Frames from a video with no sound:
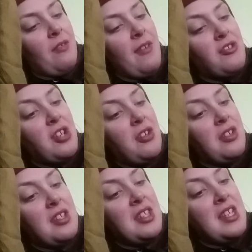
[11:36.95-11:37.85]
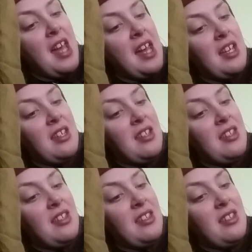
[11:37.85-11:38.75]
Frederick couldn't see that
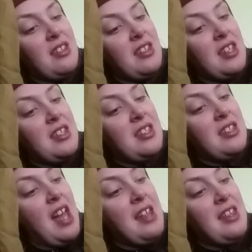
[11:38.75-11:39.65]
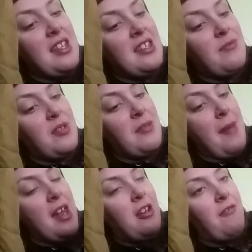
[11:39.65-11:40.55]
this was a
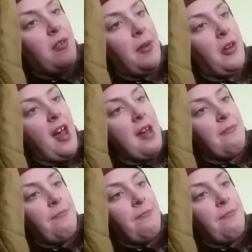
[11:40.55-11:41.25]
matter for regret.